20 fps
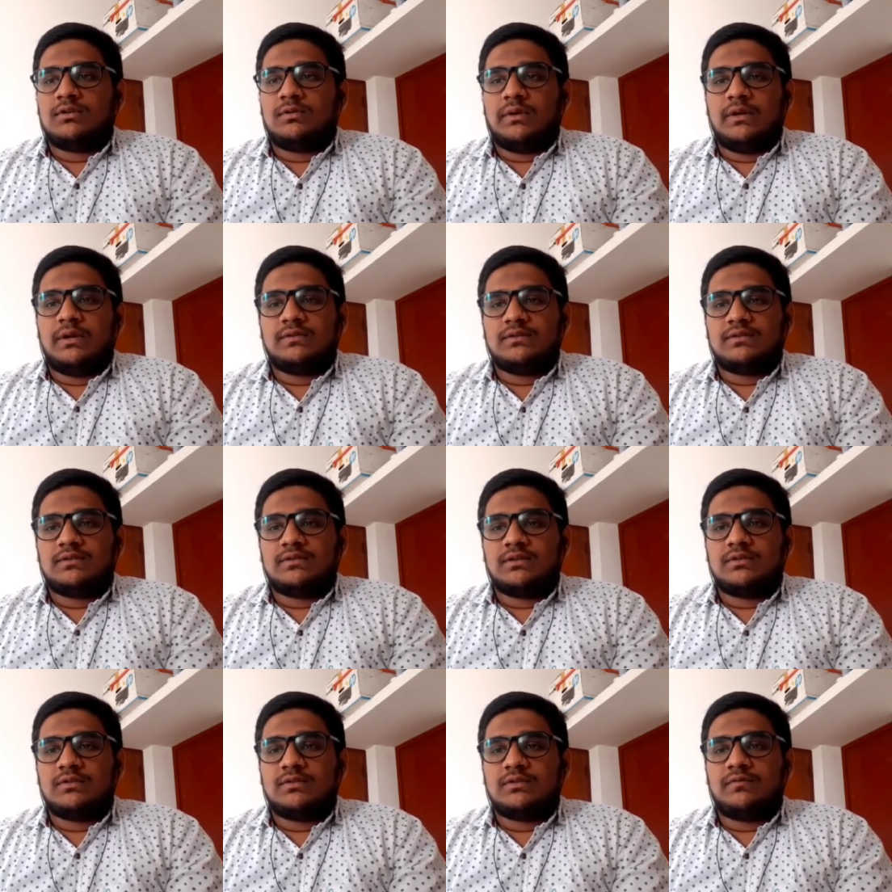video
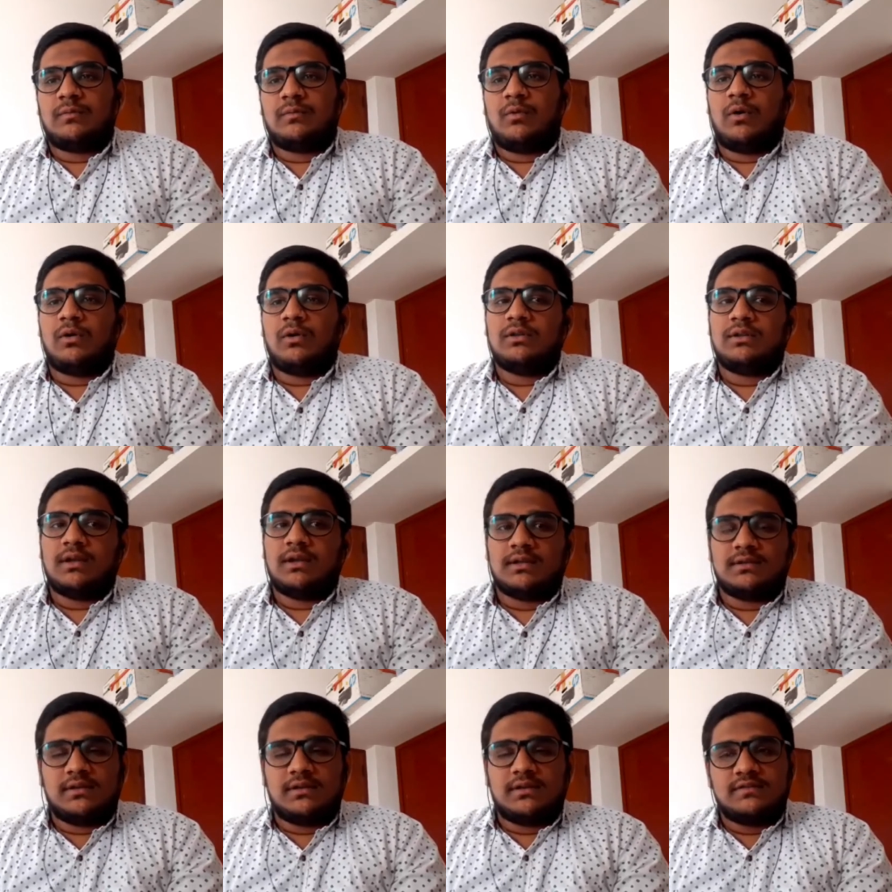sessions from all the
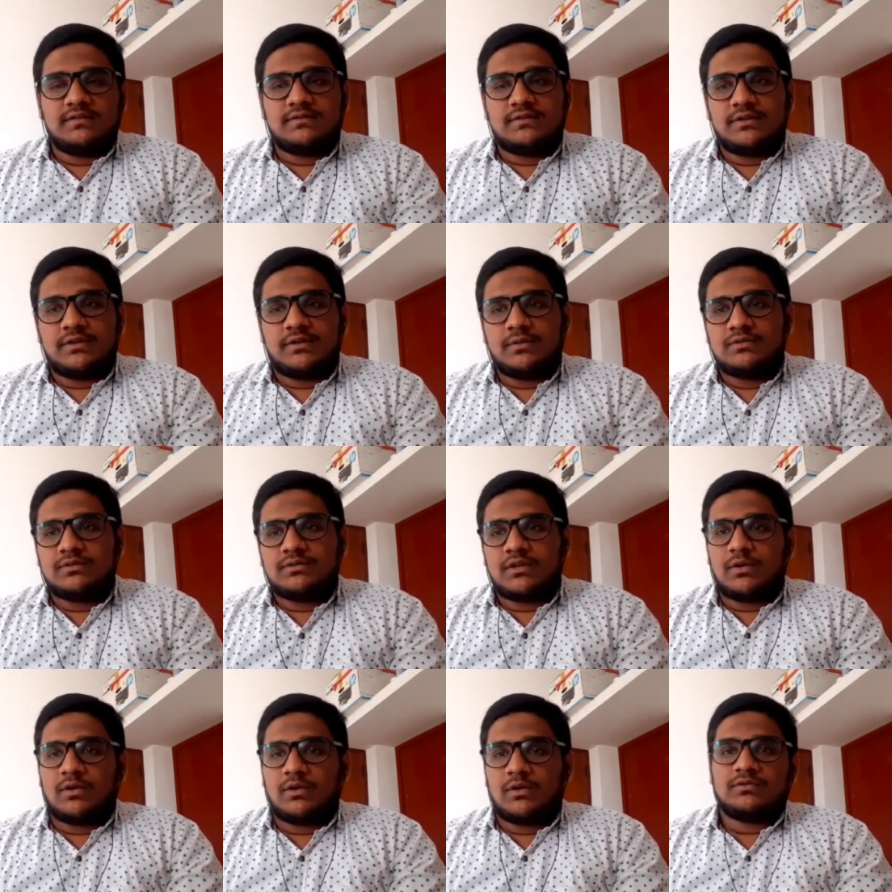other institutes
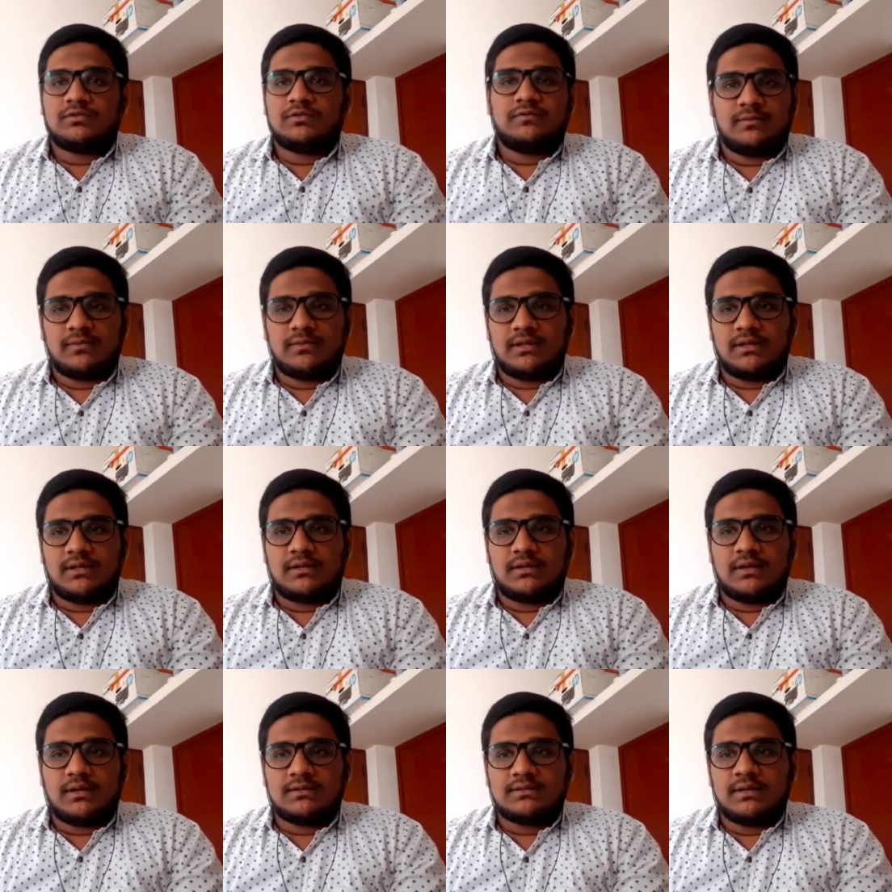and also from the
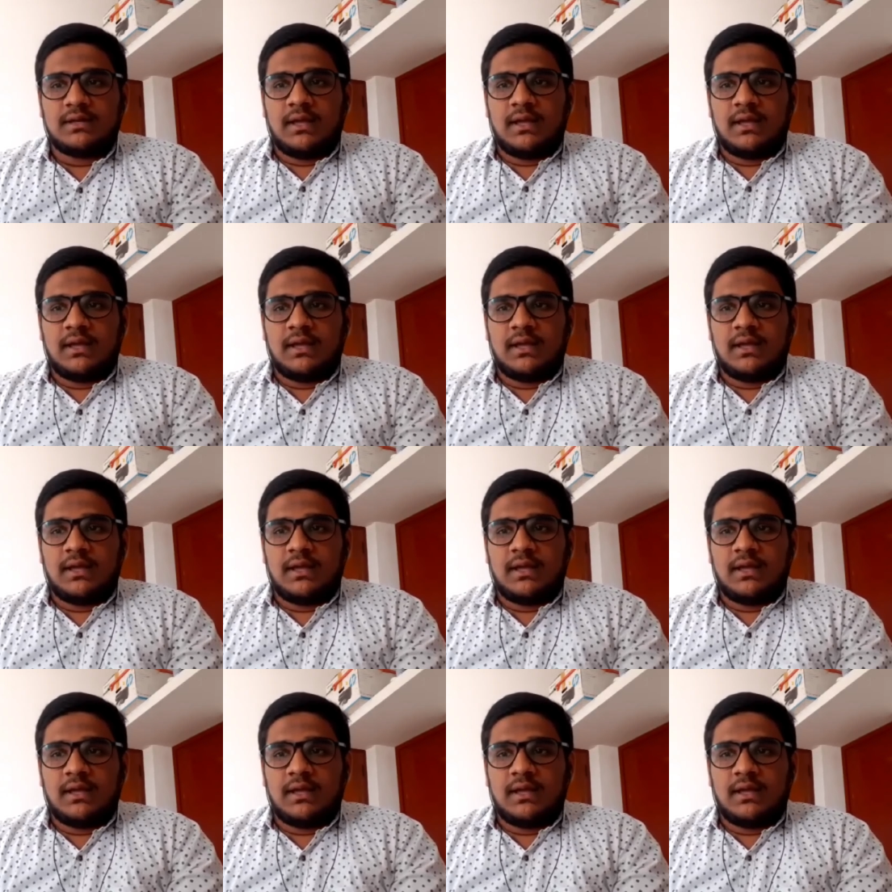IKLAS,